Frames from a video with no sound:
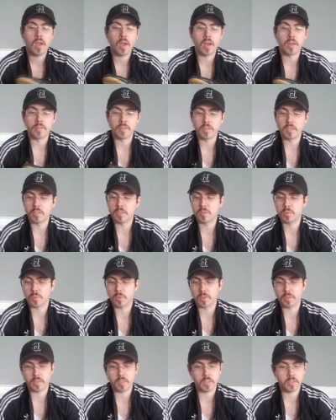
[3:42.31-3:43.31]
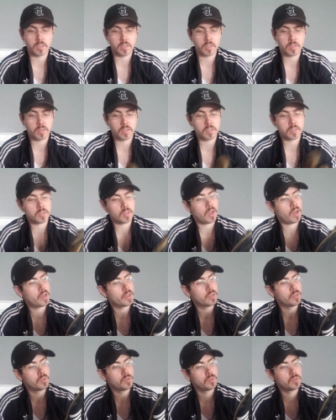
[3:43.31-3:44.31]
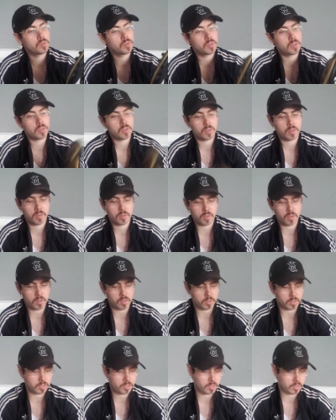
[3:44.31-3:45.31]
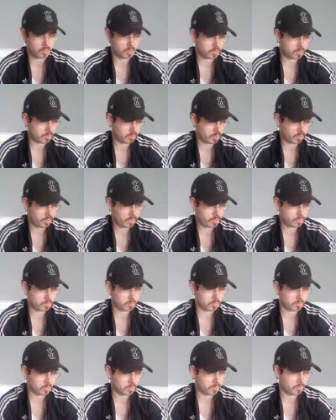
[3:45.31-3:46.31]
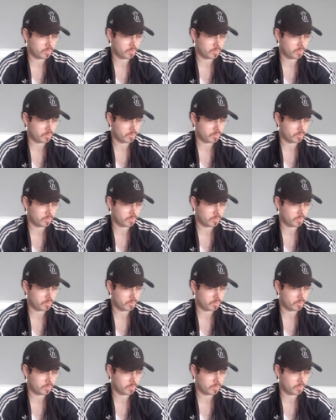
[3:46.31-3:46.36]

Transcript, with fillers: And these were the cleats that I used. Oh shit, they still got AstroTurf in